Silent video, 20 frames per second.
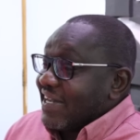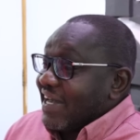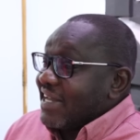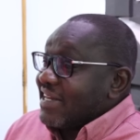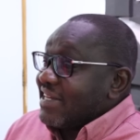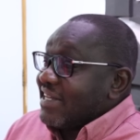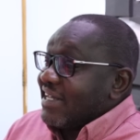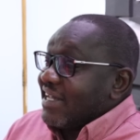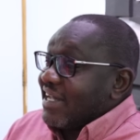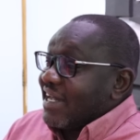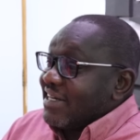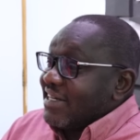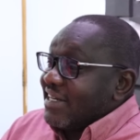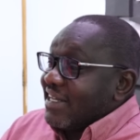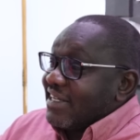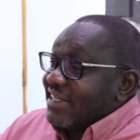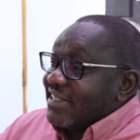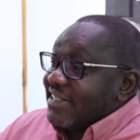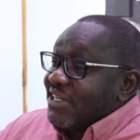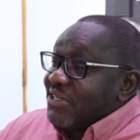and they,
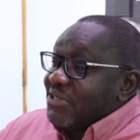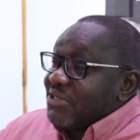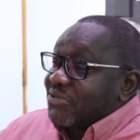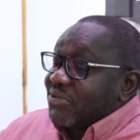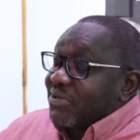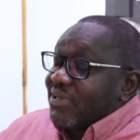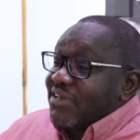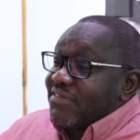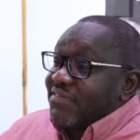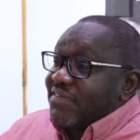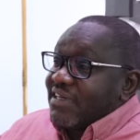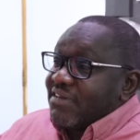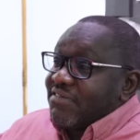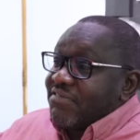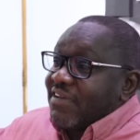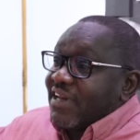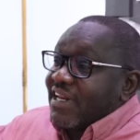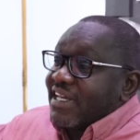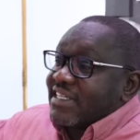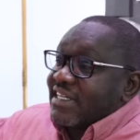and they used to live in
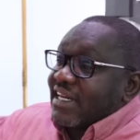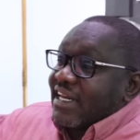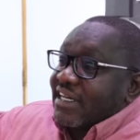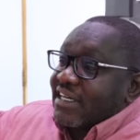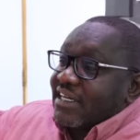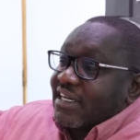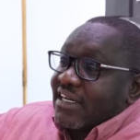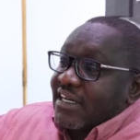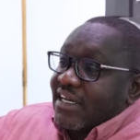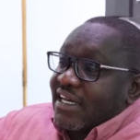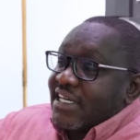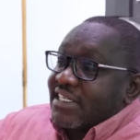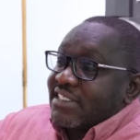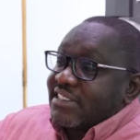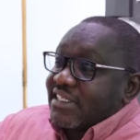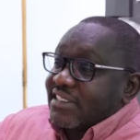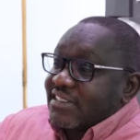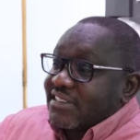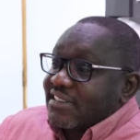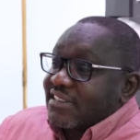village like uh,
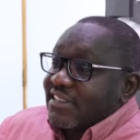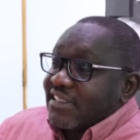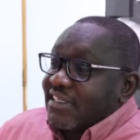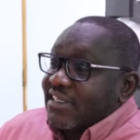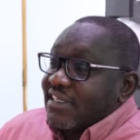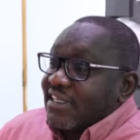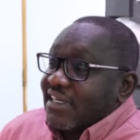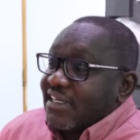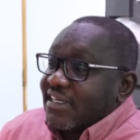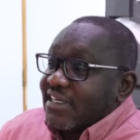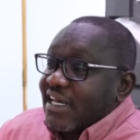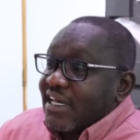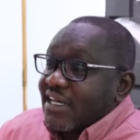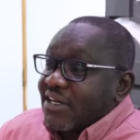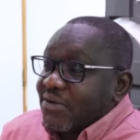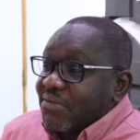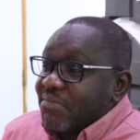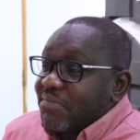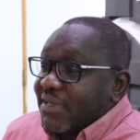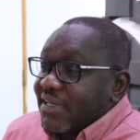estates mm. in, mm-hmm. in
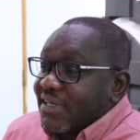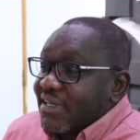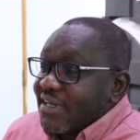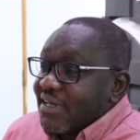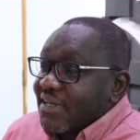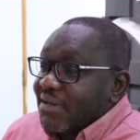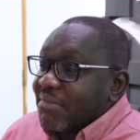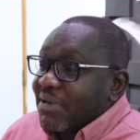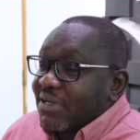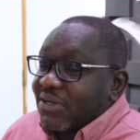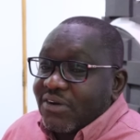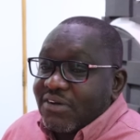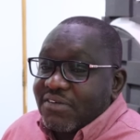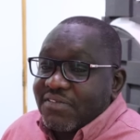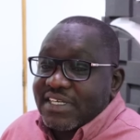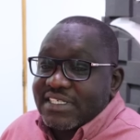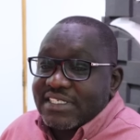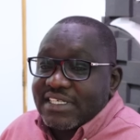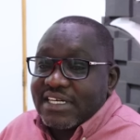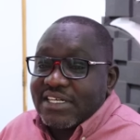Nairobi mm. but all
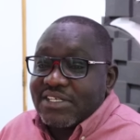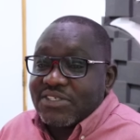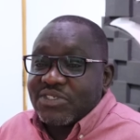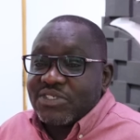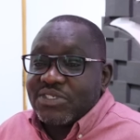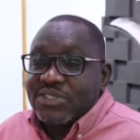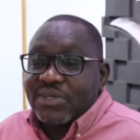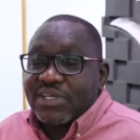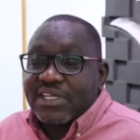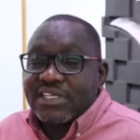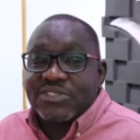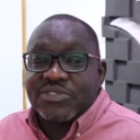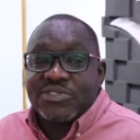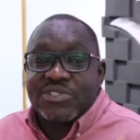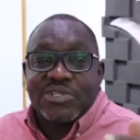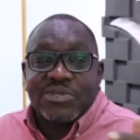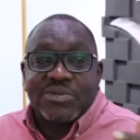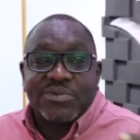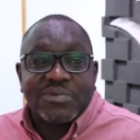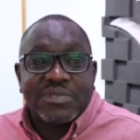of a sudden sijui wanaishi
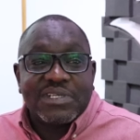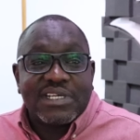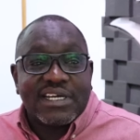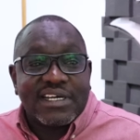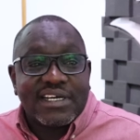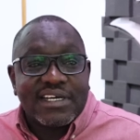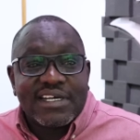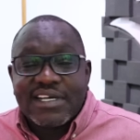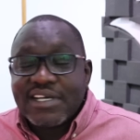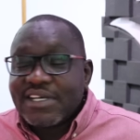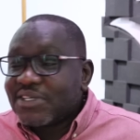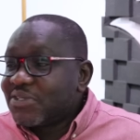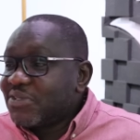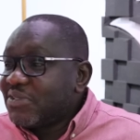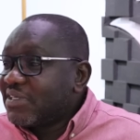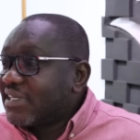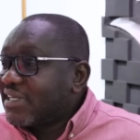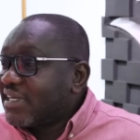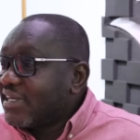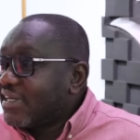sijui Runda
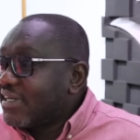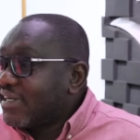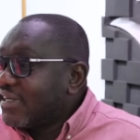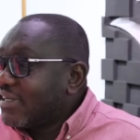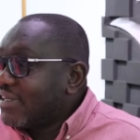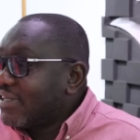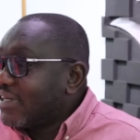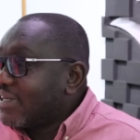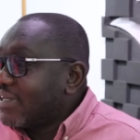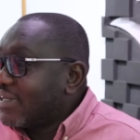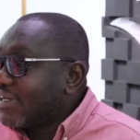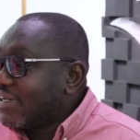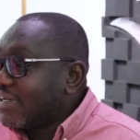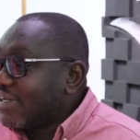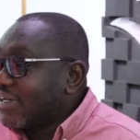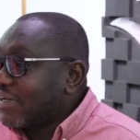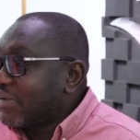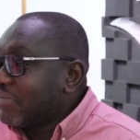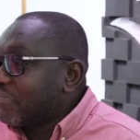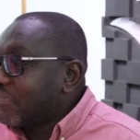sijui uh,
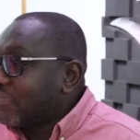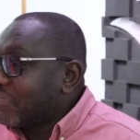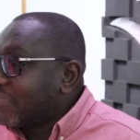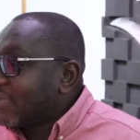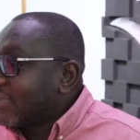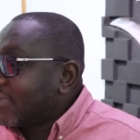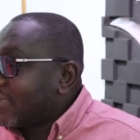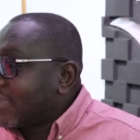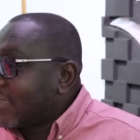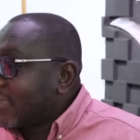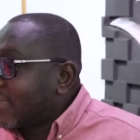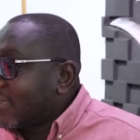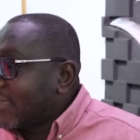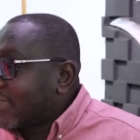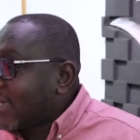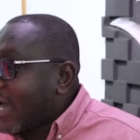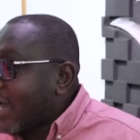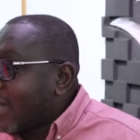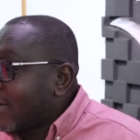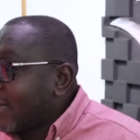um,
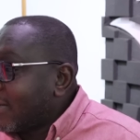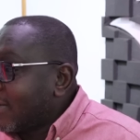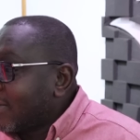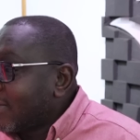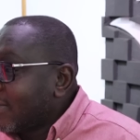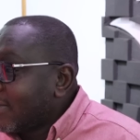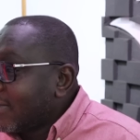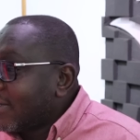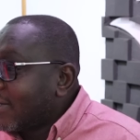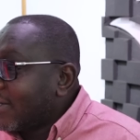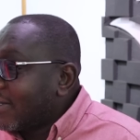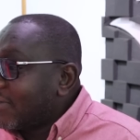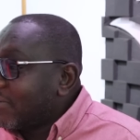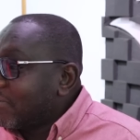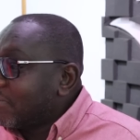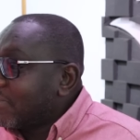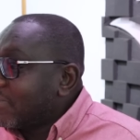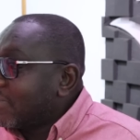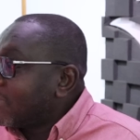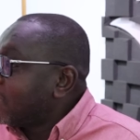Karen
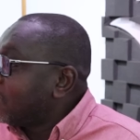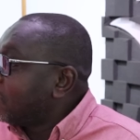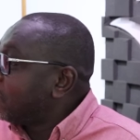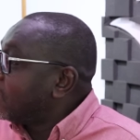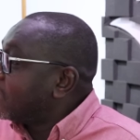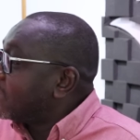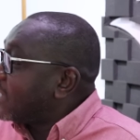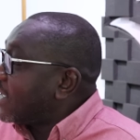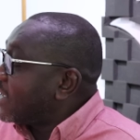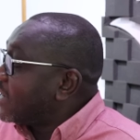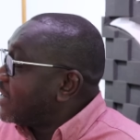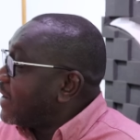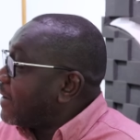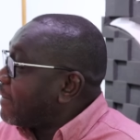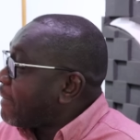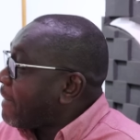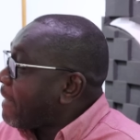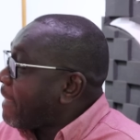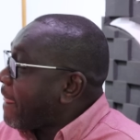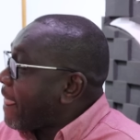Levisaba
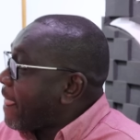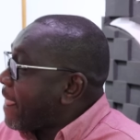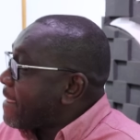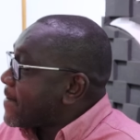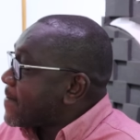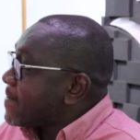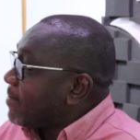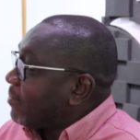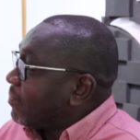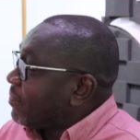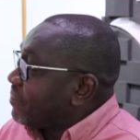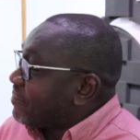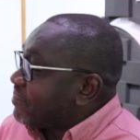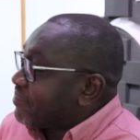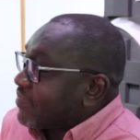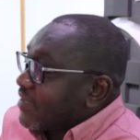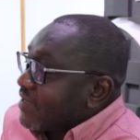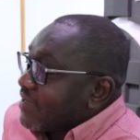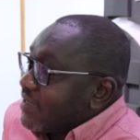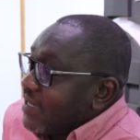wakina Jeff mm.
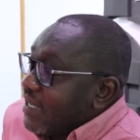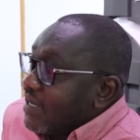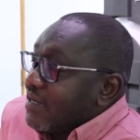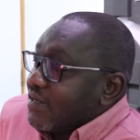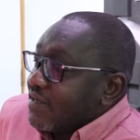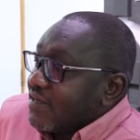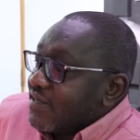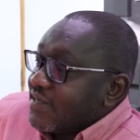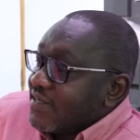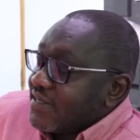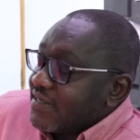Mm -hmm. yeah